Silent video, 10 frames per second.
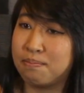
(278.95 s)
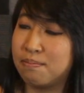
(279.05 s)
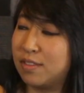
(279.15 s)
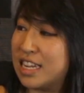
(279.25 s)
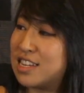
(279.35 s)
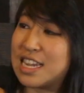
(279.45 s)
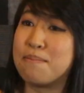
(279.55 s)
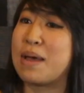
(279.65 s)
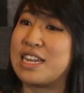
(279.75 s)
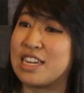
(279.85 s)
lead to
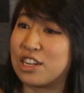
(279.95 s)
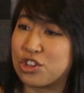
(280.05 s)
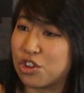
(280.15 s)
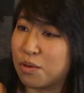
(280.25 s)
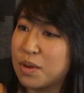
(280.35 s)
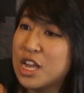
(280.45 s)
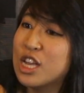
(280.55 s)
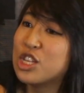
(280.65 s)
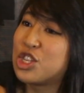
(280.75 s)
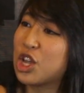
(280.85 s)
impending doom.
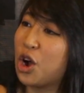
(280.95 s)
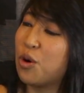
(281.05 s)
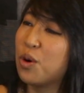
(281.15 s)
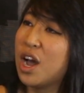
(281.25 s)
So